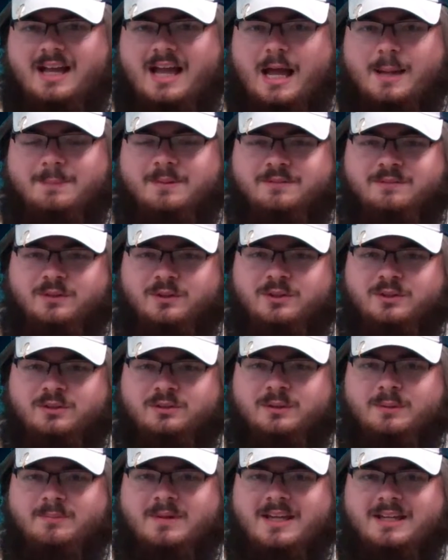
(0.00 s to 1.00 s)
I prefer to
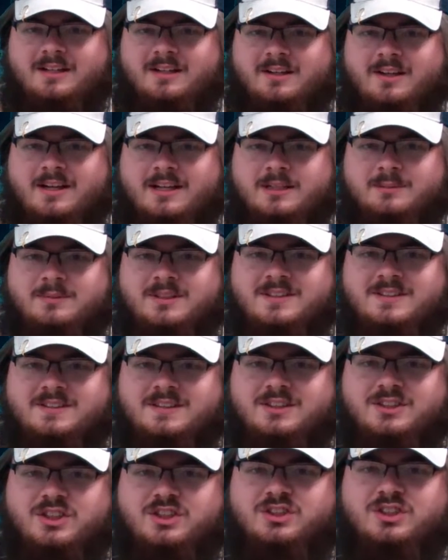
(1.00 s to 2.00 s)
remain anonymous.
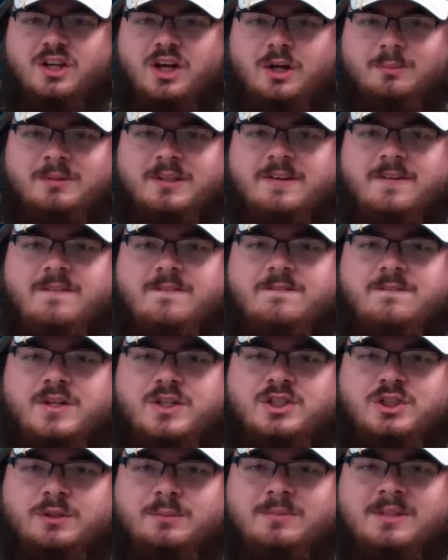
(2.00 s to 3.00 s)
Just call me
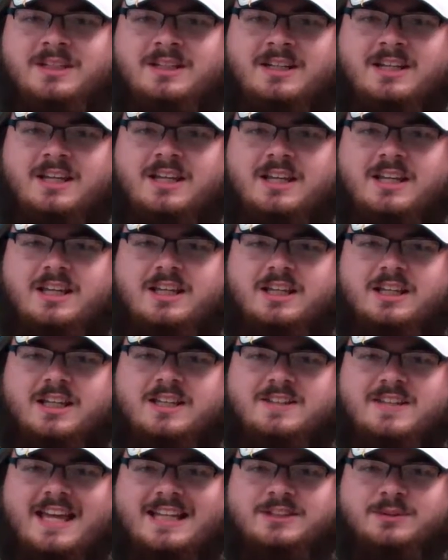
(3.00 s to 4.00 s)
Fisherman,
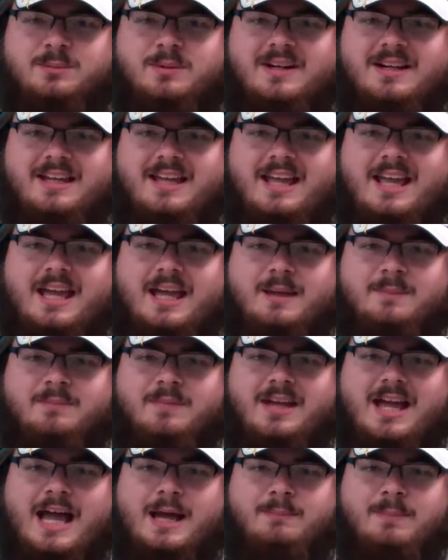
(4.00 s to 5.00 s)
because that's what I am.
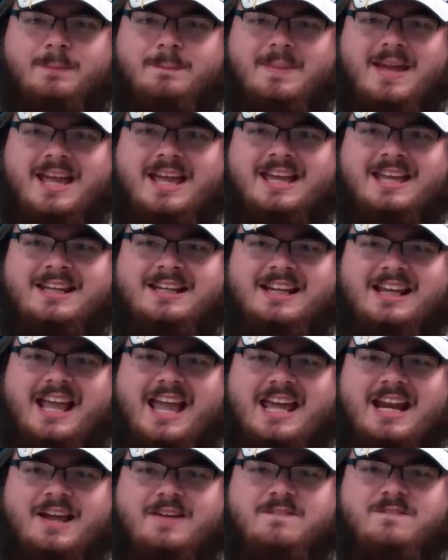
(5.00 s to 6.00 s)
I'm a man
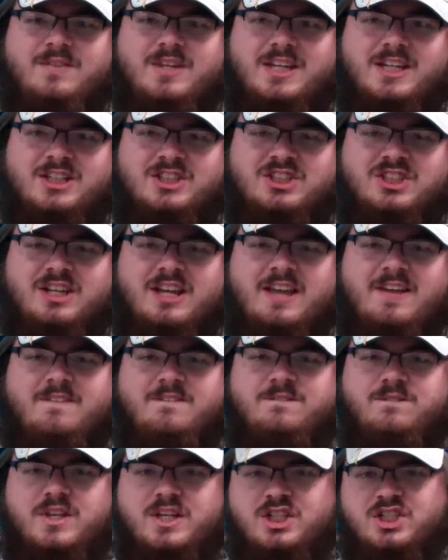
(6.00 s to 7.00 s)
and I fish.
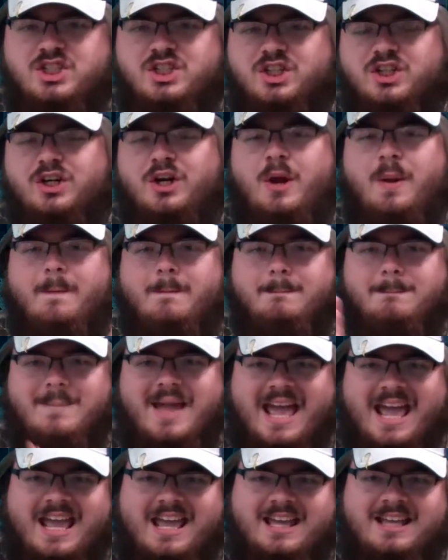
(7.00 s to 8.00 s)
Fisher
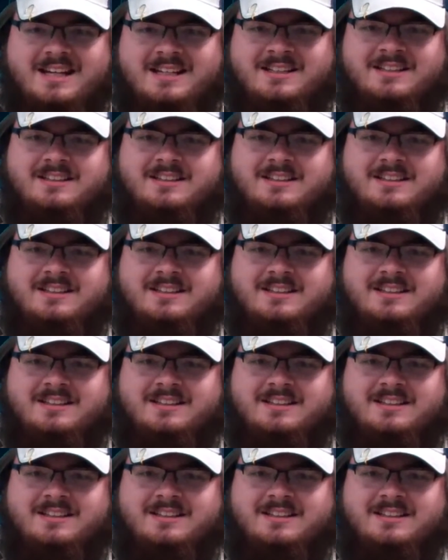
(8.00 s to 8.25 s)
man.